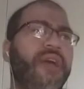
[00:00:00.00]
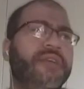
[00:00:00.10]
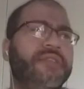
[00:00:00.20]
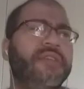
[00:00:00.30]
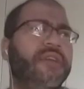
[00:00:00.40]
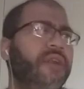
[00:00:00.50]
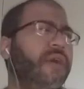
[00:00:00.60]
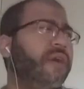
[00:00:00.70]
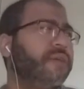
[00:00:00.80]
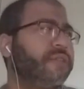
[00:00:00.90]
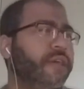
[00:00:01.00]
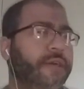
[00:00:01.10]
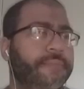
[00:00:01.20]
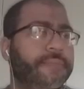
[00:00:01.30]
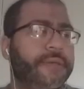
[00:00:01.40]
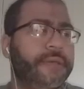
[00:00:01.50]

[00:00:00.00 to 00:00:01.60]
I've seen in a long time.